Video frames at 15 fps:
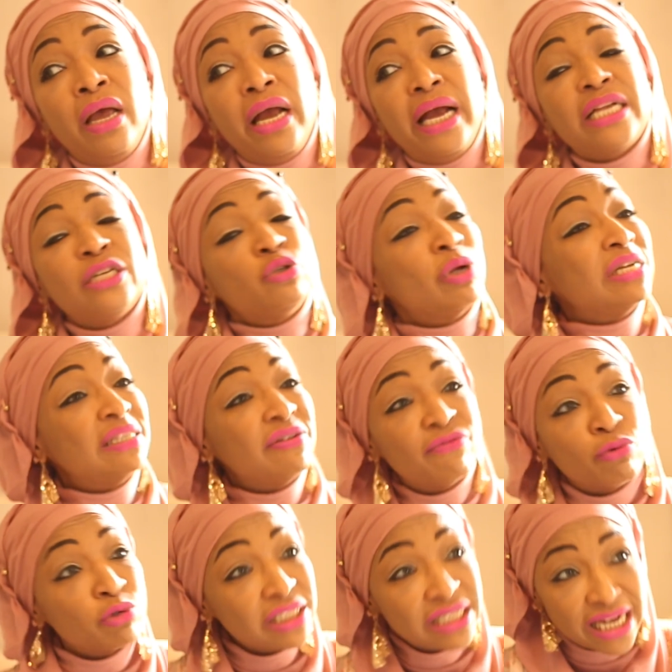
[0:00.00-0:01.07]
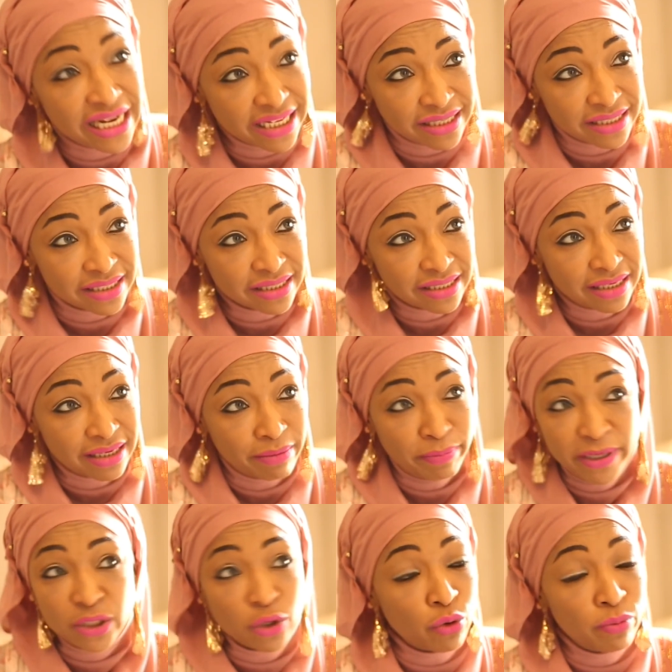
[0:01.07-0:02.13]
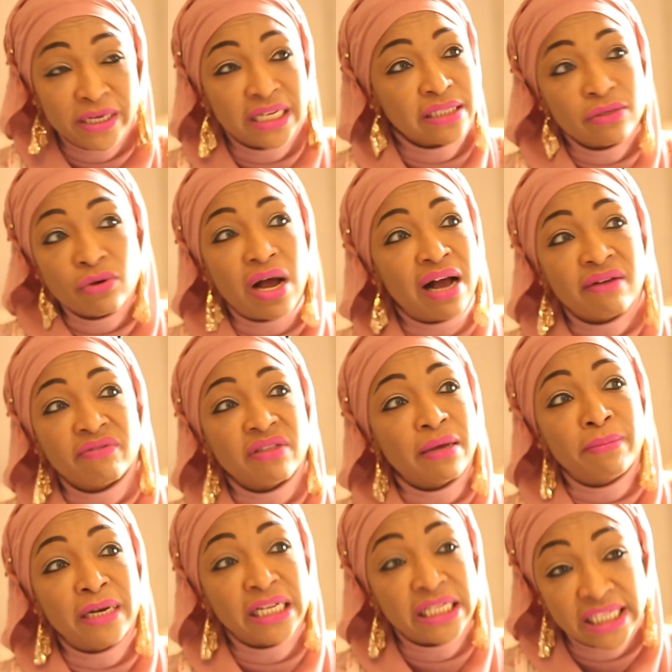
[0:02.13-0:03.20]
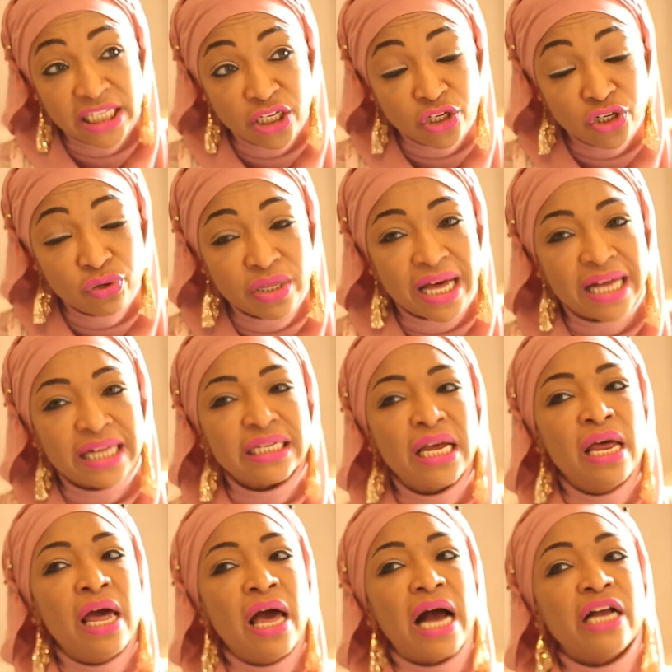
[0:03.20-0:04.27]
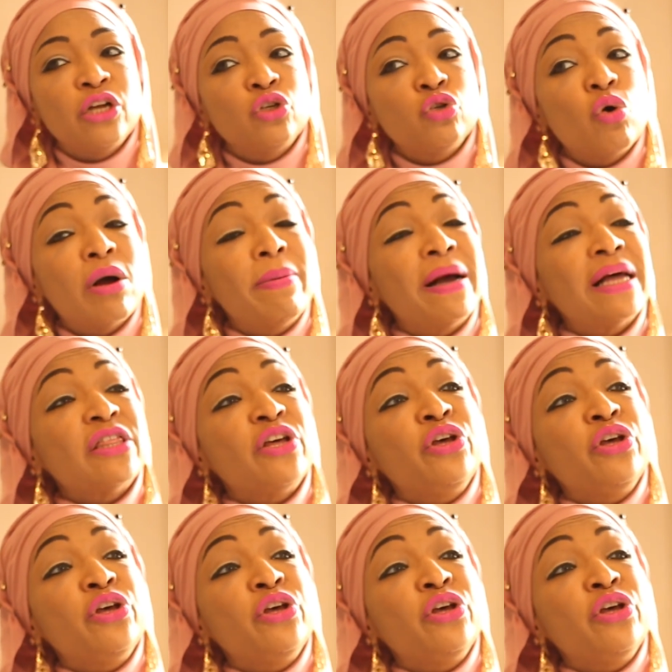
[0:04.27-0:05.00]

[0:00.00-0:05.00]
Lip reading: in 24 states. Peter Obi does not have the ability to do that. And you talk about the